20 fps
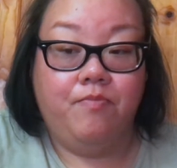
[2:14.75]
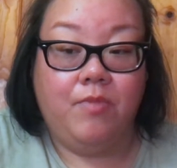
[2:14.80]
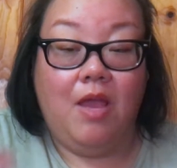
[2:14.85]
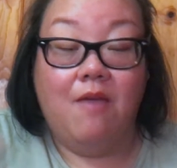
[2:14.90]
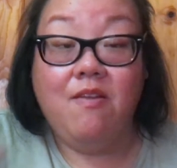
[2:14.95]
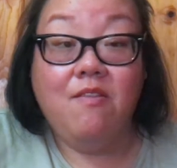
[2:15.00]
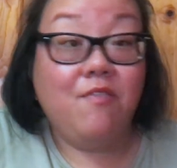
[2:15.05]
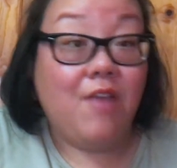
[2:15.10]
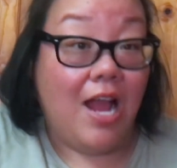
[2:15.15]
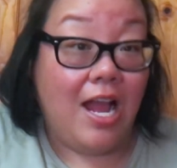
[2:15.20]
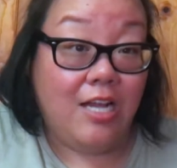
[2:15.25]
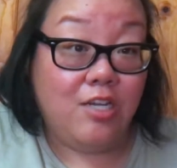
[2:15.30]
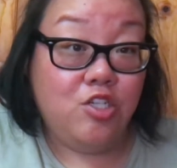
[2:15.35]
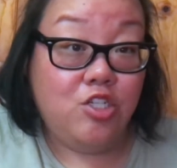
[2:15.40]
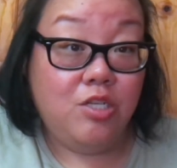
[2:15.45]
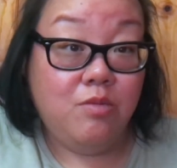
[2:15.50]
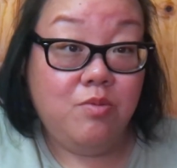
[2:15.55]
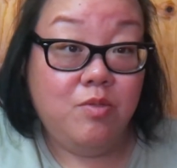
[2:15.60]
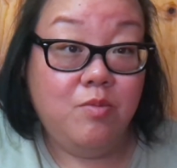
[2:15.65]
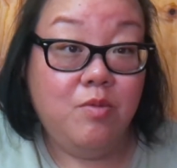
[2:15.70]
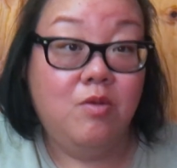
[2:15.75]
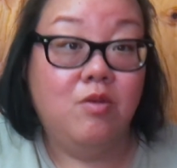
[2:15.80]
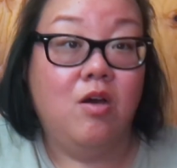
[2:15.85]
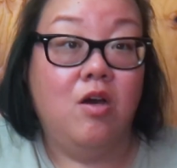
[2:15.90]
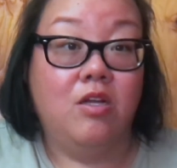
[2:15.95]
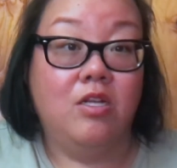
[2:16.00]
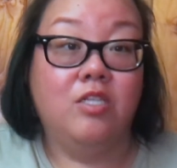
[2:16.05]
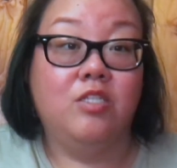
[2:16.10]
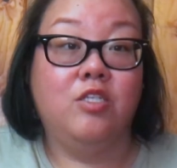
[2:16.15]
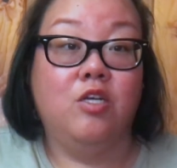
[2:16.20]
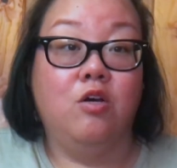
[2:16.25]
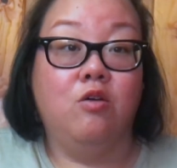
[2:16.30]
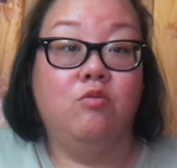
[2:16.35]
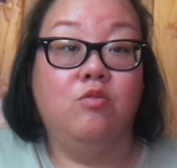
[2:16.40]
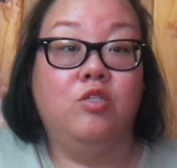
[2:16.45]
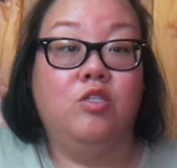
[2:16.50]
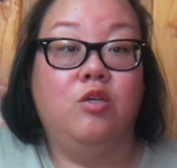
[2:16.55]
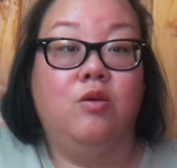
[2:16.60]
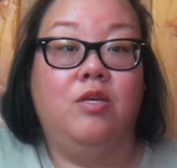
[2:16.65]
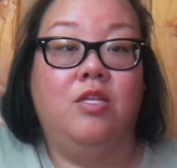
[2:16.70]
I've never had sheep's milk on its
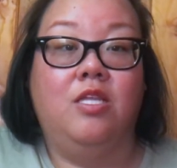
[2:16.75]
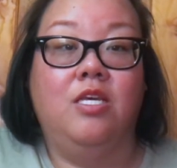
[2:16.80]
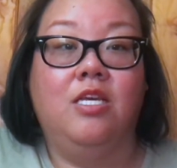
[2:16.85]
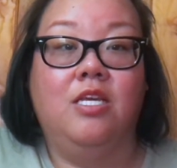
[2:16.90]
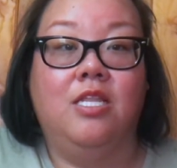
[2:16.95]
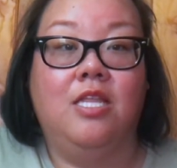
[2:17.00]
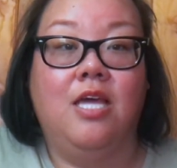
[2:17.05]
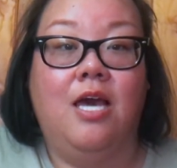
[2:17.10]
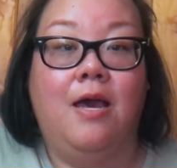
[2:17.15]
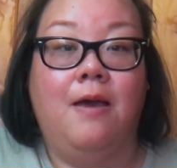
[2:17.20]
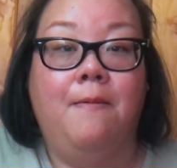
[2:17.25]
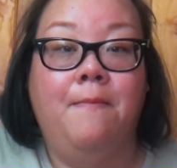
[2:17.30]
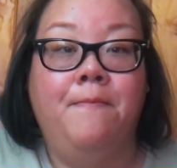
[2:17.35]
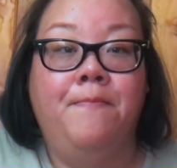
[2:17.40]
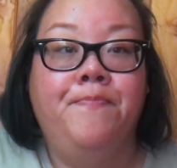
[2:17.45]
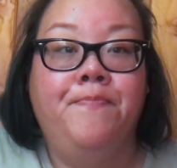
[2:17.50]
own, so I think that